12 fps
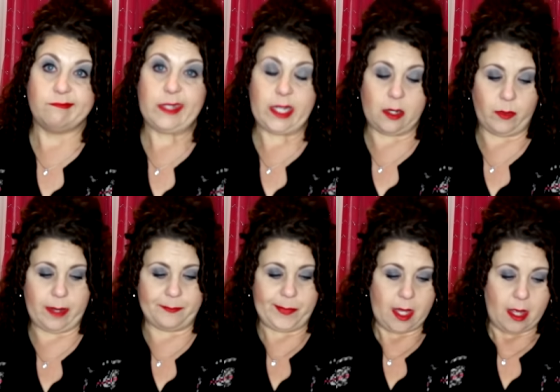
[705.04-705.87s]

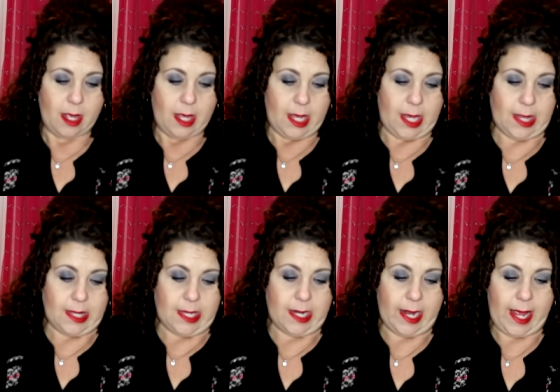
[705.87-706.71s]
anyway. And
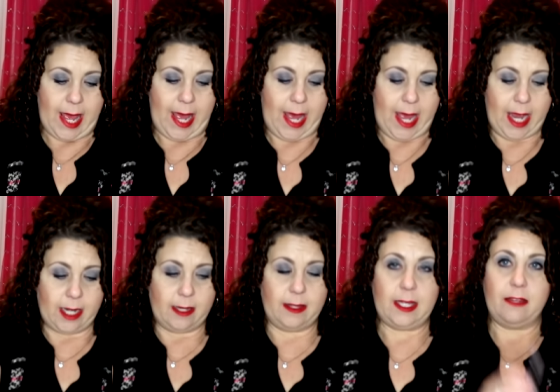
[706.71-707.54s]
then I had
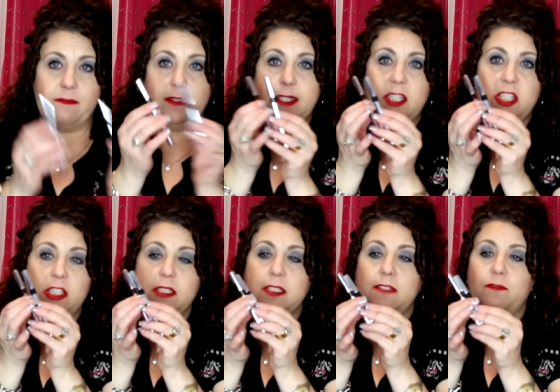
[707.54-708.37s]
the
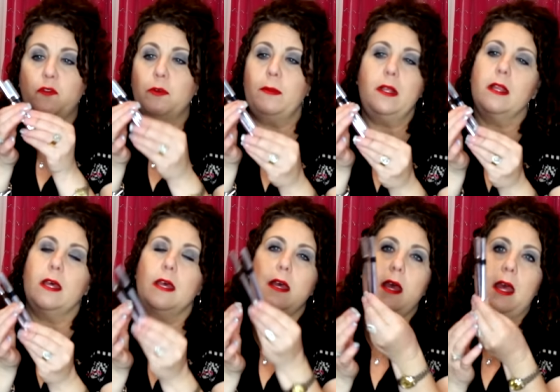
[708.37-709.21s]
Physicians
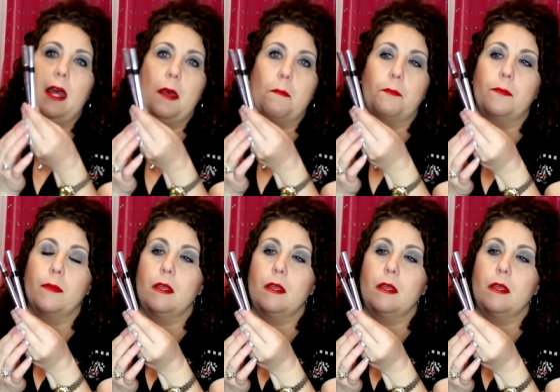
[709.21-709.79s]
Formula um,